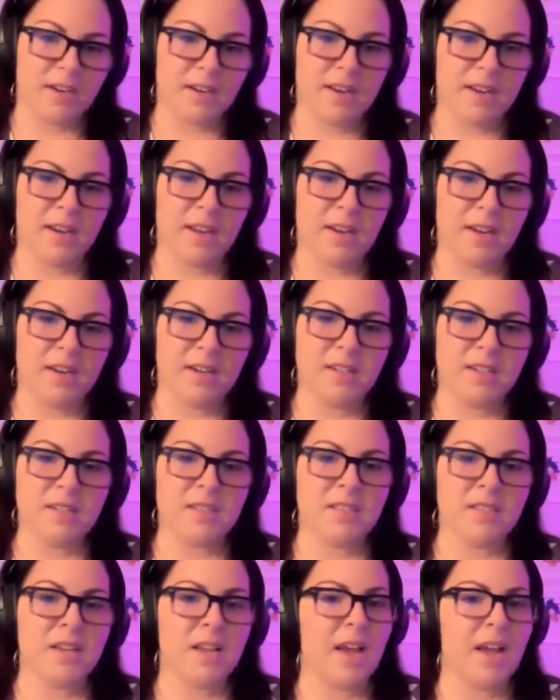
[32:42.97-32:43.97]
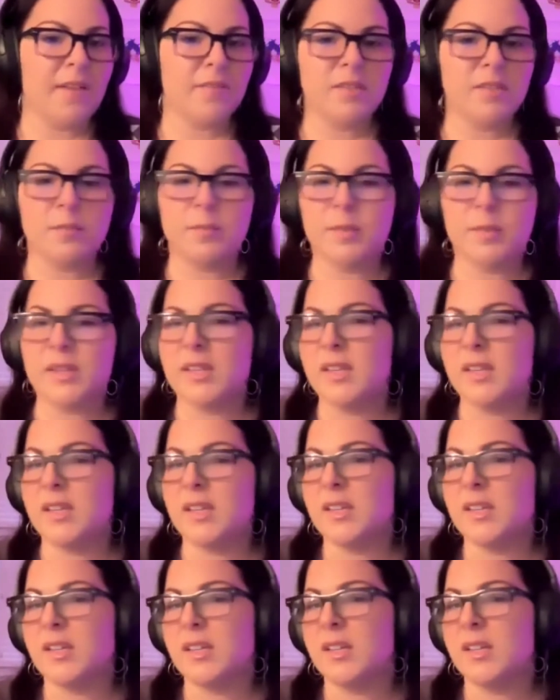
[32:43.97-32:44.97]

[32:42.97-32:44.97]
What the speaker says: And it doesn't have to be